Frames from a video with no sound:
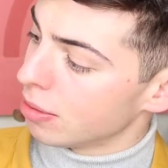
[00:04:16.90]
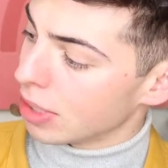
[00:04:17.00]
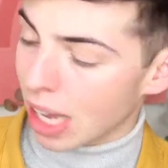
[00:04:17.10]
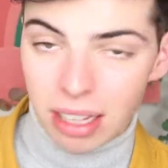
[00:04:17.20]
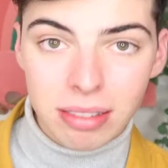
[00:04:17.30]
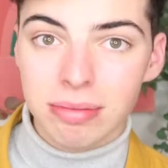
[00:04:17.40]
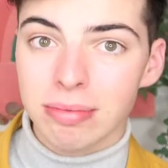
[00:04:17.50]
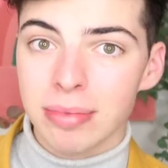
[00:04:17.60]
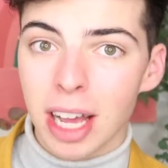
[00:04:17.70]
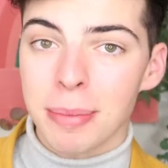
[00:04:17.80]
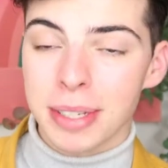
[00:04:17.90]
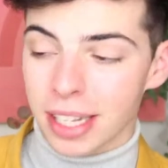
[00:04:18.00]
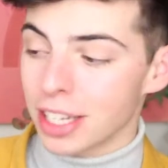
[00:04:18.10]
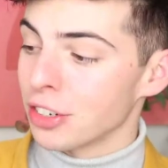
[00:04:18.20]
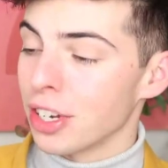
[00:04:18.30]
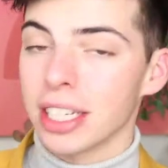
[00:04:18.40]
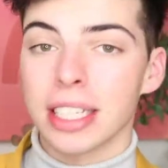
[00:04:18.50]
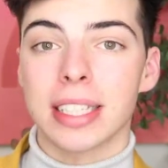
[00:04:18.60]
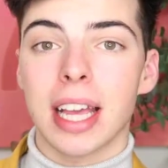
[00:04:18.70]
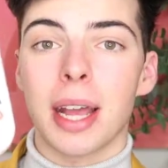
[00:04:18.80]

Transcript: Yeah, I'm excited to try these.